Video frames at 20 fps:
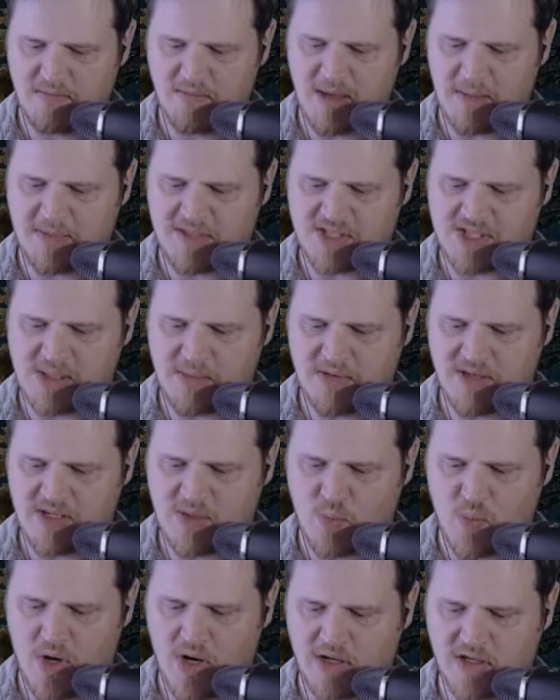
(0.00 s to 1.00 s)
maybe some of
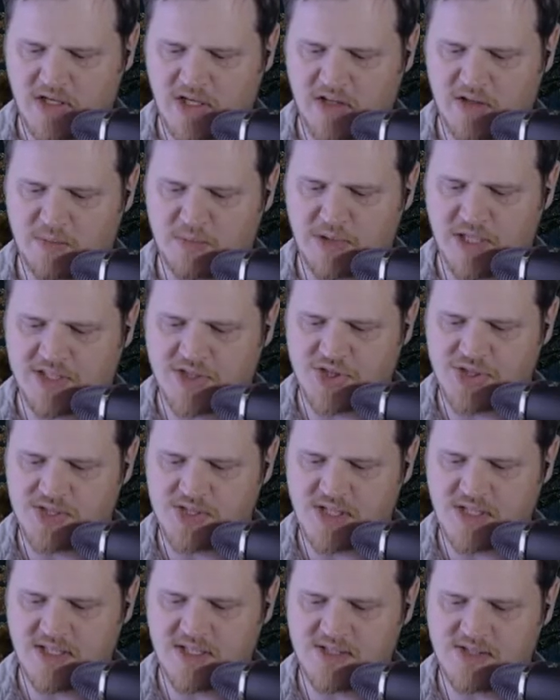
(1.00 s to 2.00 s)
the watercolor
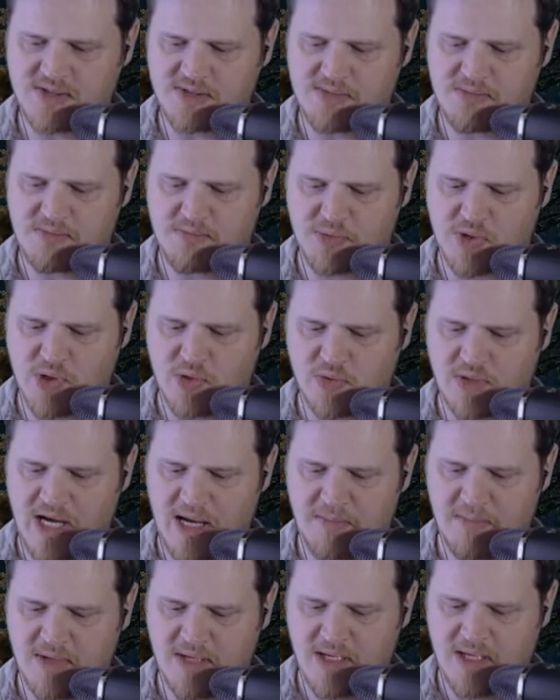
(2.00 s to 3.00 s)
brushes in this
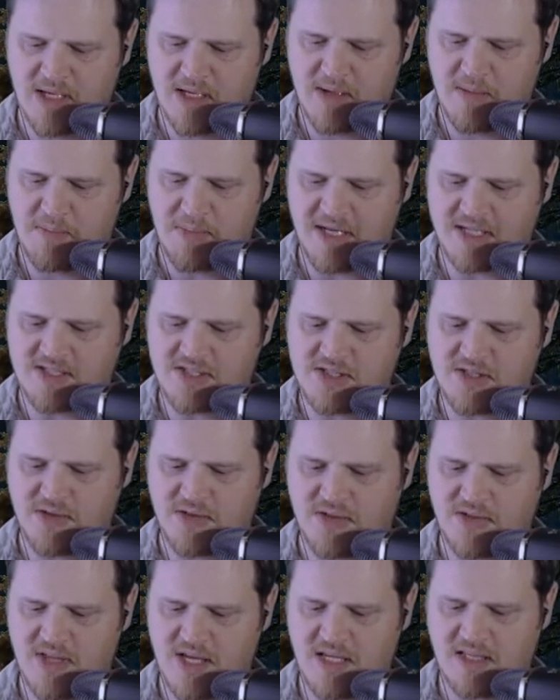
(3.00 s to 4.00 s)
program, but I still
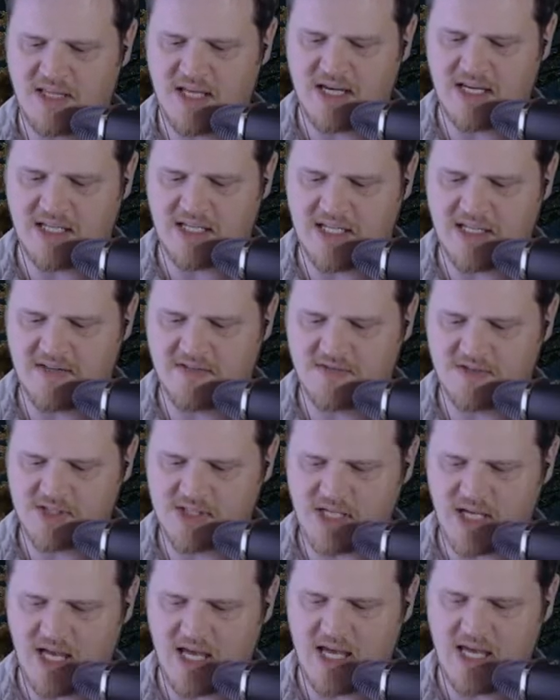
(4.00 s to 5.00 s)
think that it
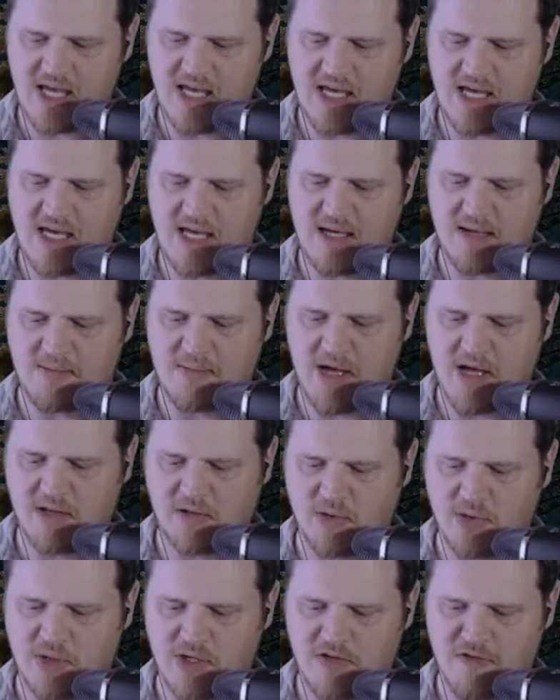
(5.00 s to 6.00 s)
gives a
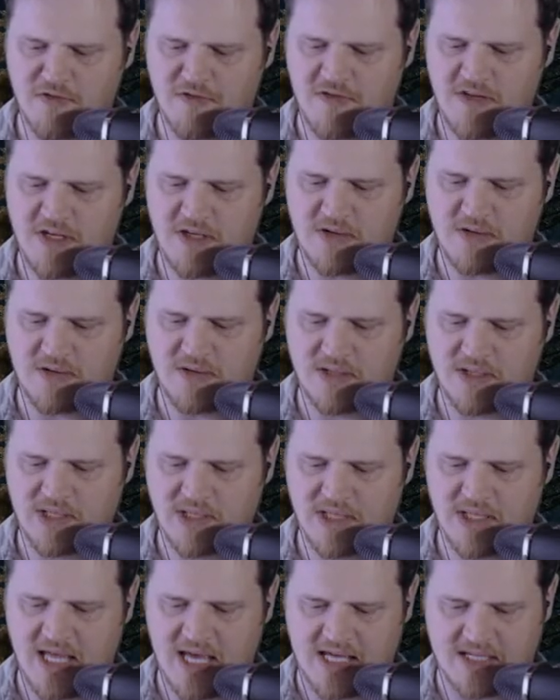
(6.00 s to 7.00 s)
look and feel
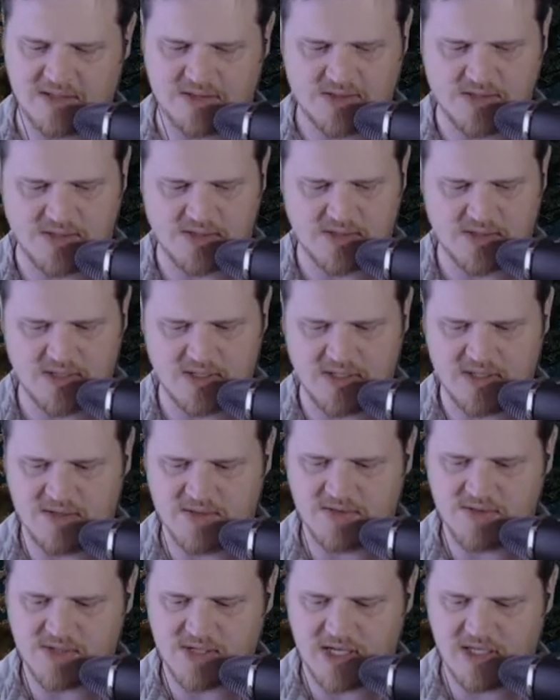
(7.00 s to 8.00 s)
that
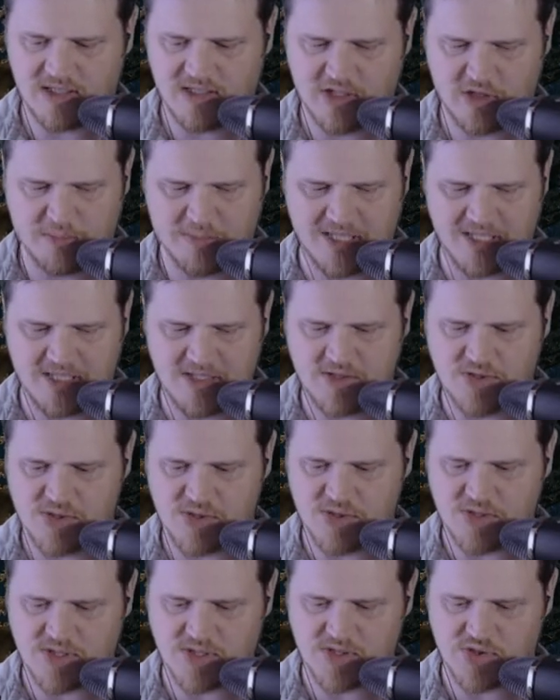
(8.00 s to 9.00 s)
is a little bit
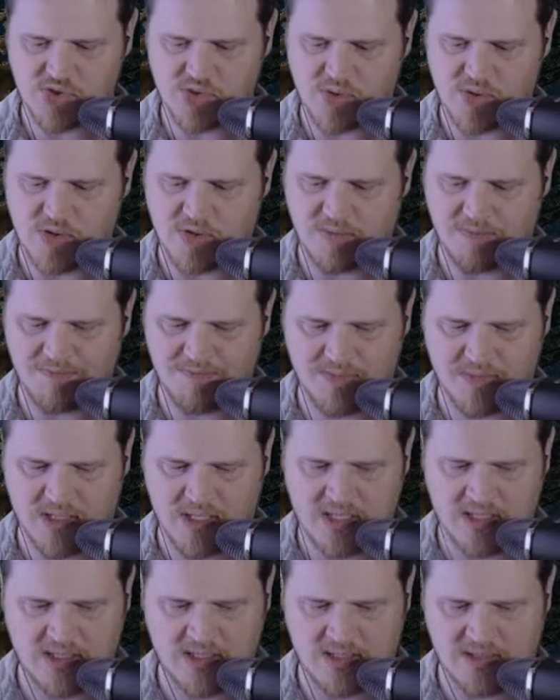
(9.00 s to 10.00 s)
easier to control.
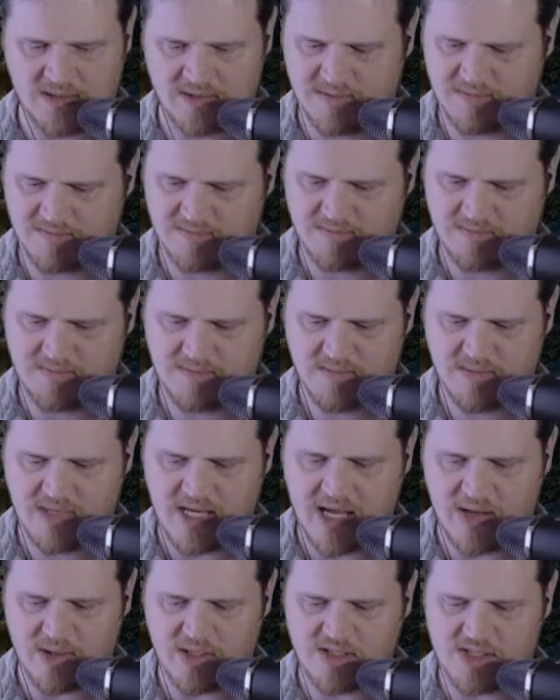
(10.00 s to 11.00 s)

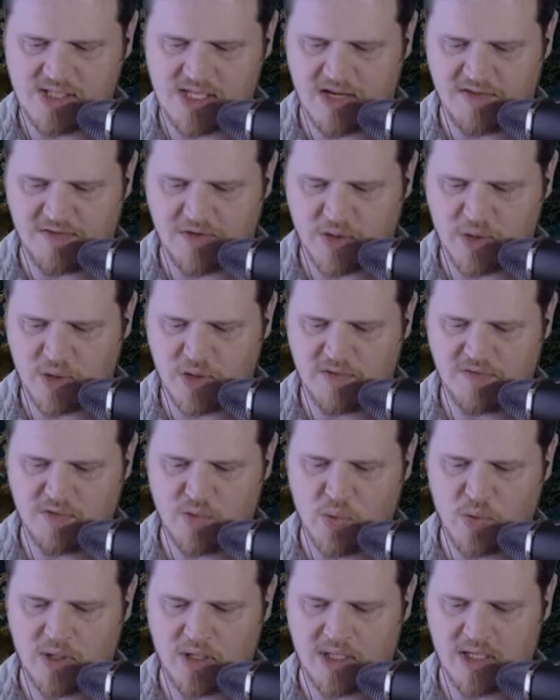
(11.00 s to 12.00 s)
Now, it's not very good
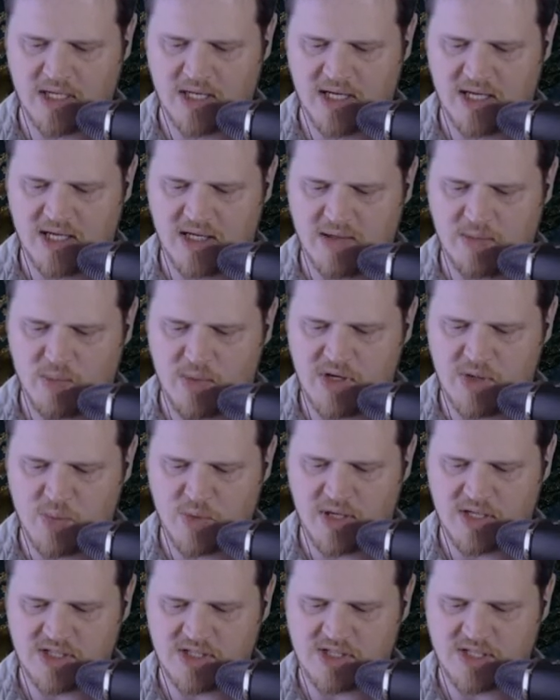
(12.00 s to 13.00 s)
for when you
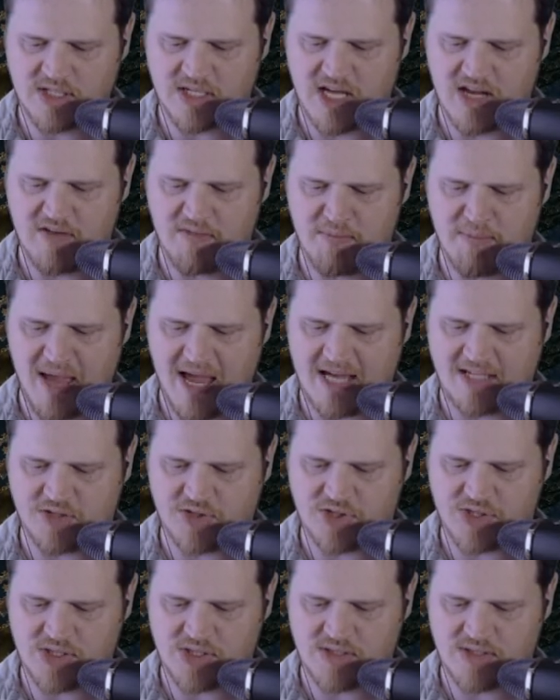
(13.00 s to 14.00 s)
want to kind of
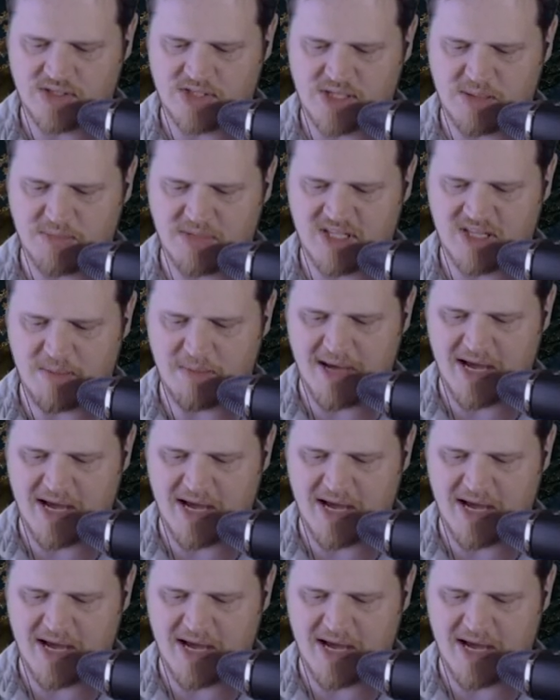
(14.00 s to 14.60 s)
match something in the